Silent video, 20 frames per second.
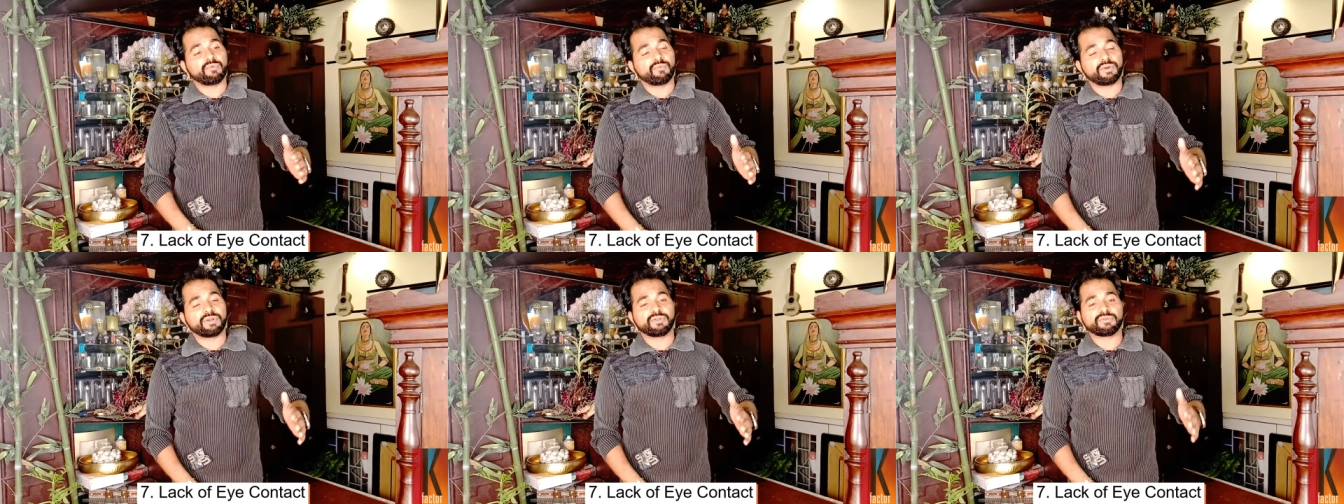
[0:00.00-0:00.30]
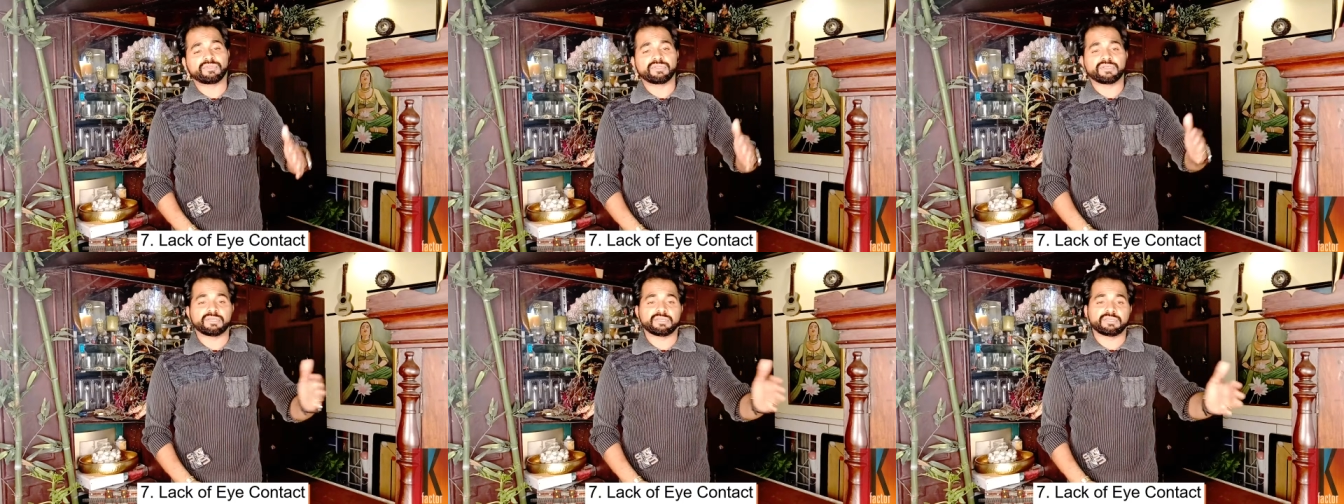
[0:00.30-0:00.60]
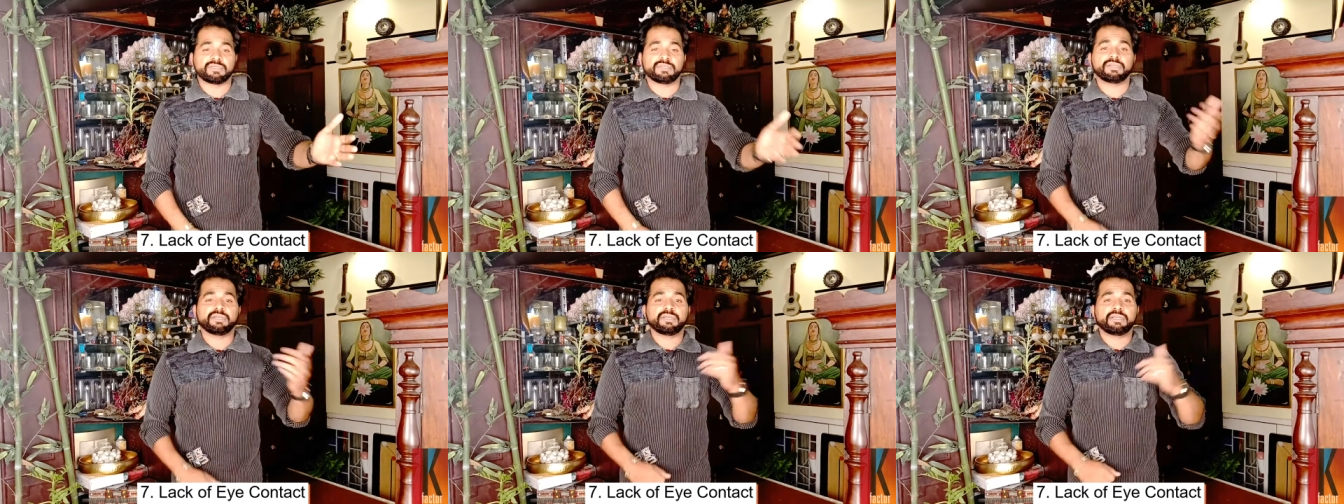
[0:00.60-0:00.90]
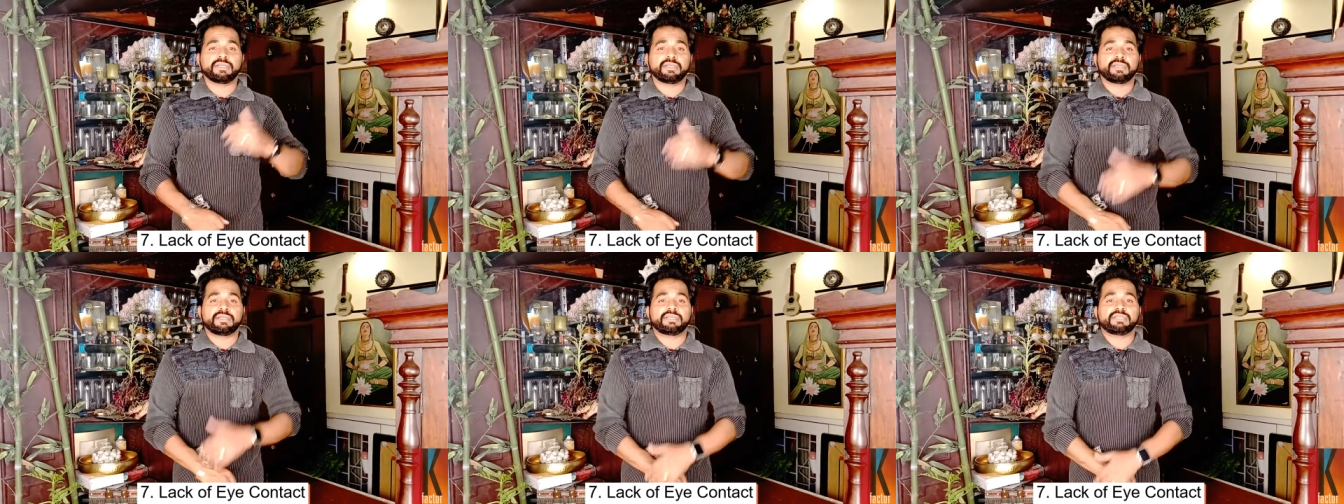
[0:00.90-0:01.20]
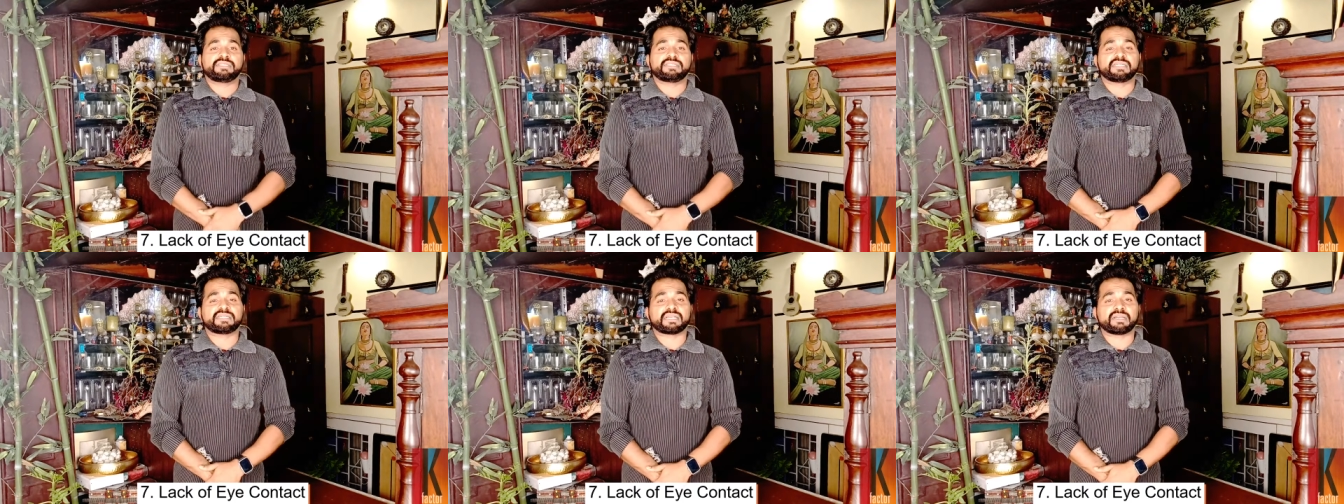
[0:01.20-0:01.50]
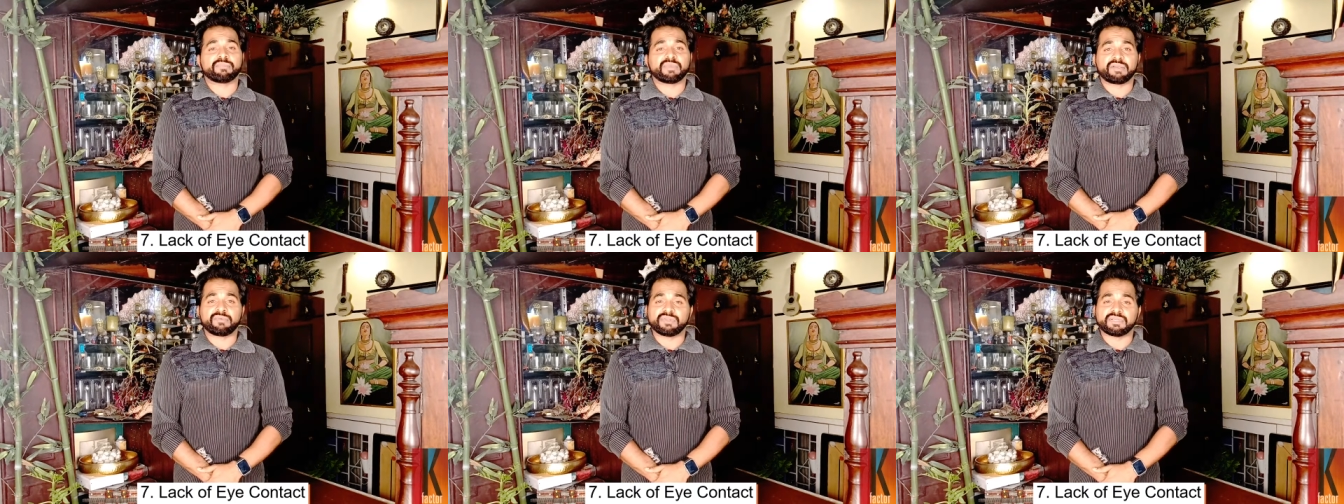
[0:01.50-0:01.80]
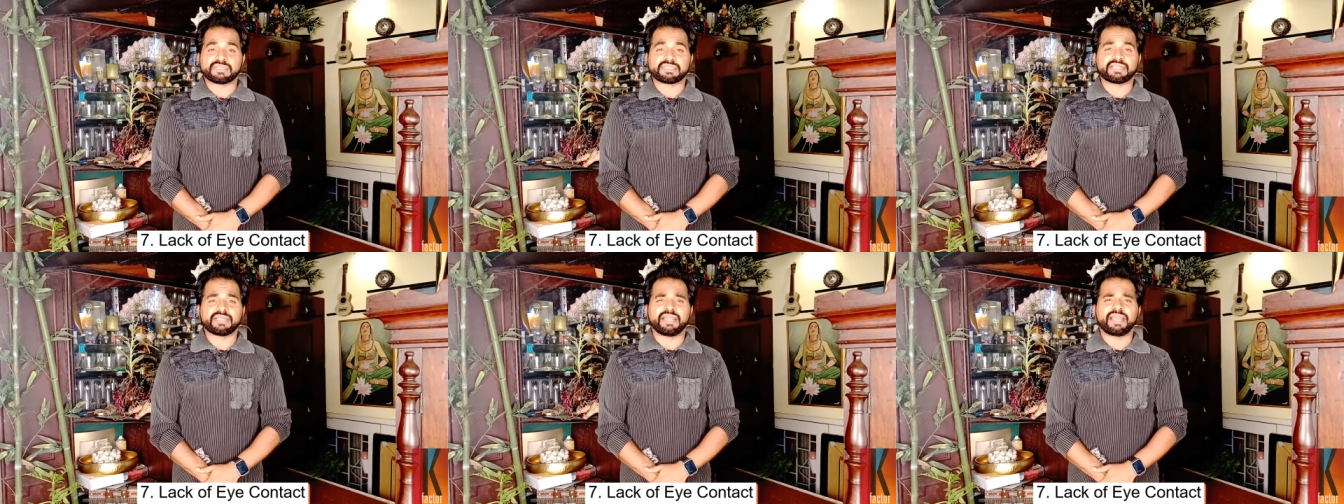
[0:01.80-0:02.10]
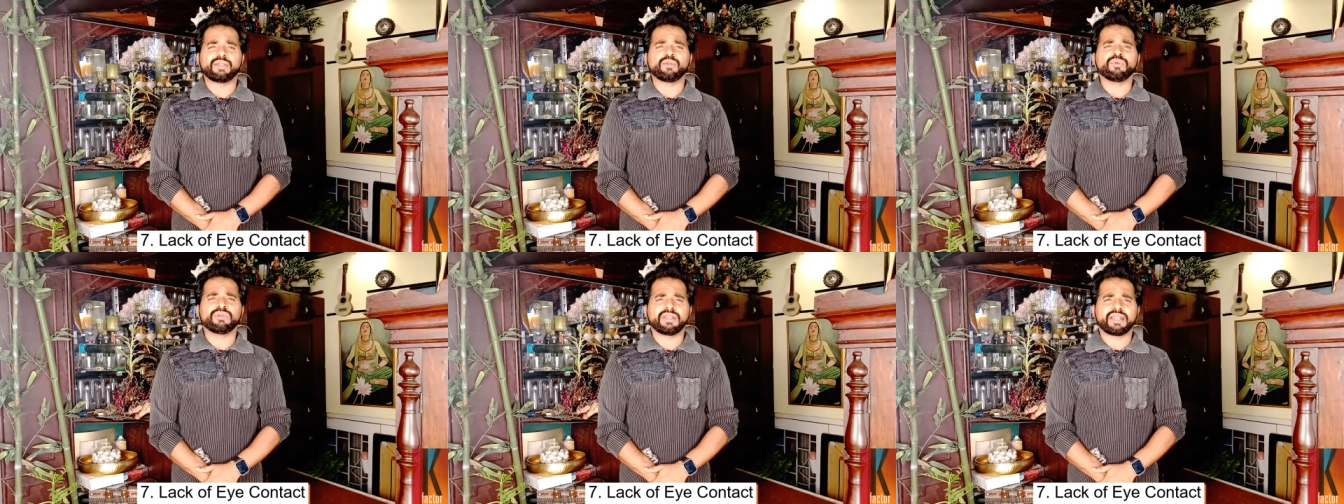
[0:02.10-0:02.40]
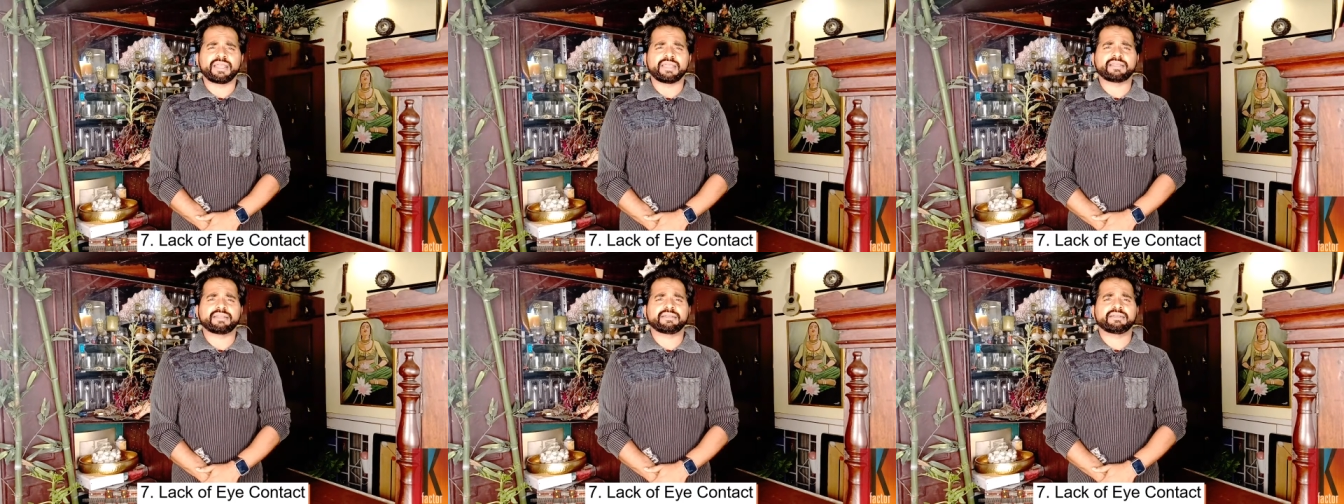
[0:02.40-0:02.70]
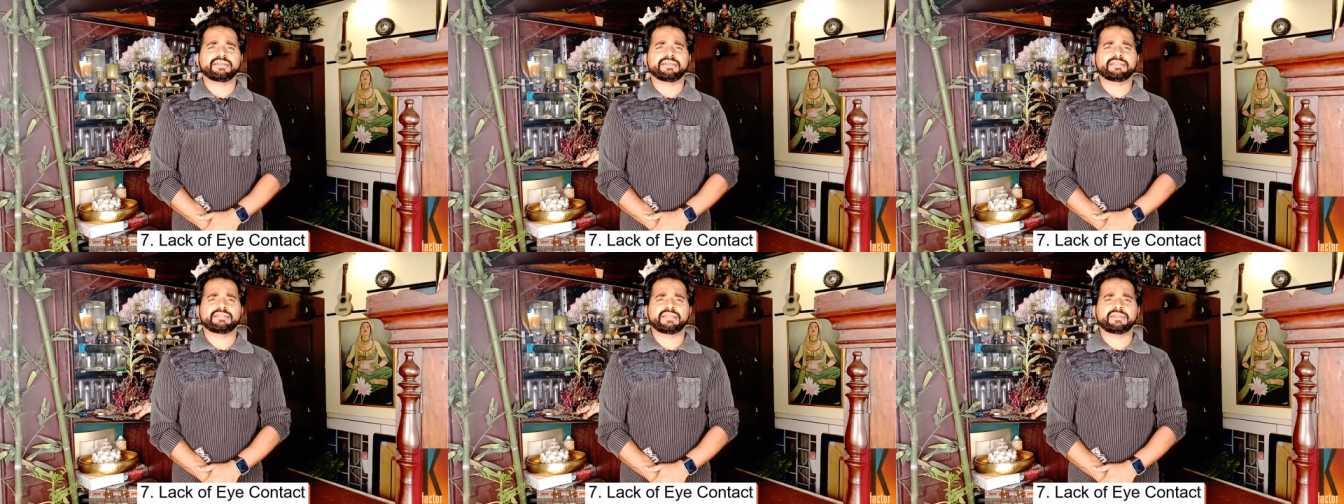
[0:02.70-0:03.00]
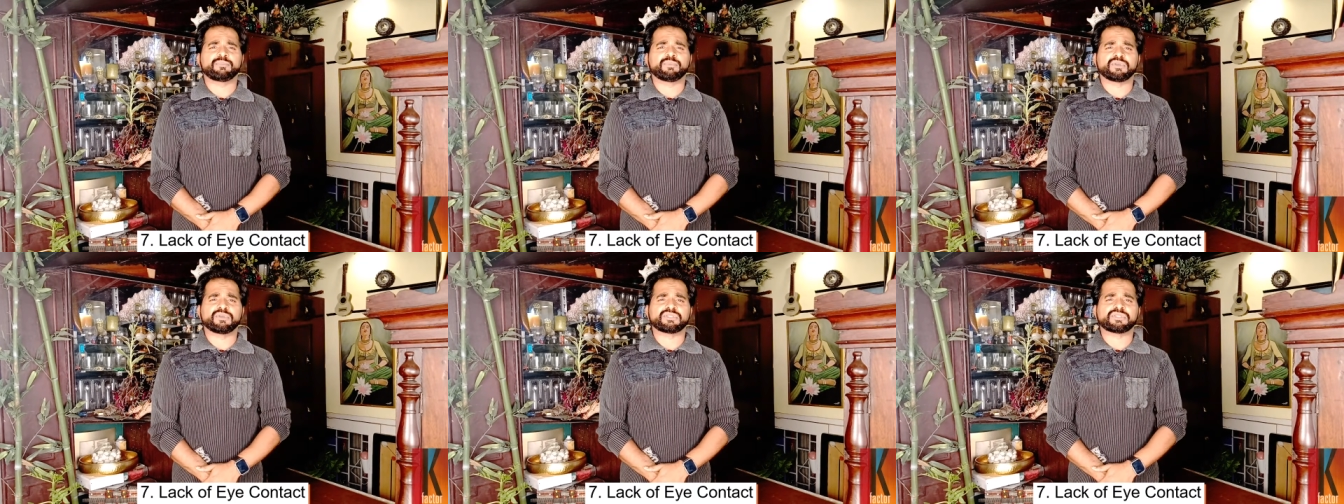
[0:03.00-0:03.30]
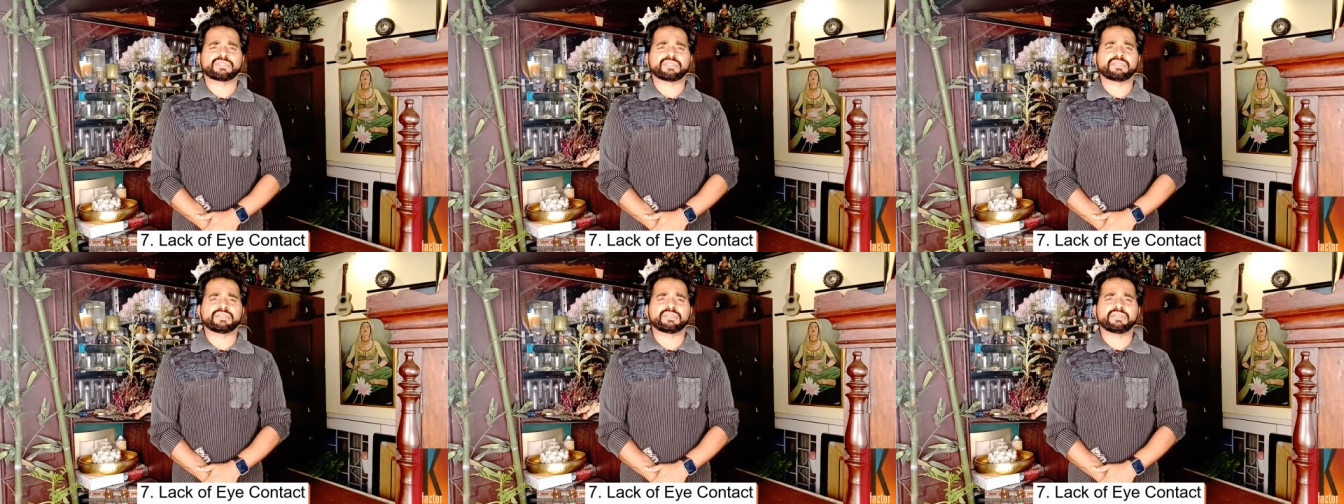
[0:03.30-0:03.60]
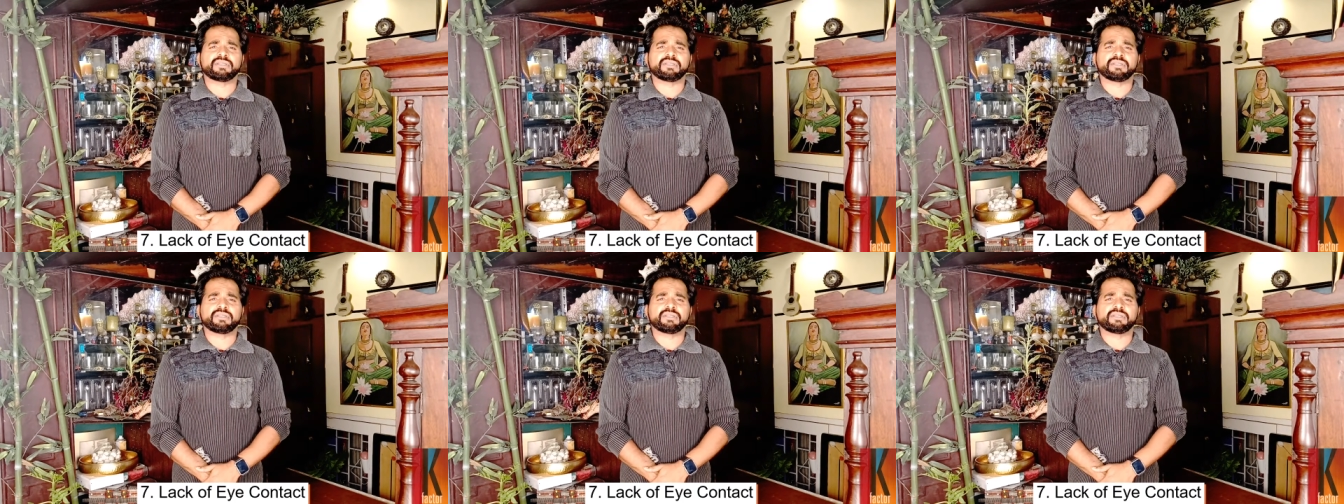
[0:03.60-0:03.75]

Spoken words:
One of the gentlemen will say, I don't like that person.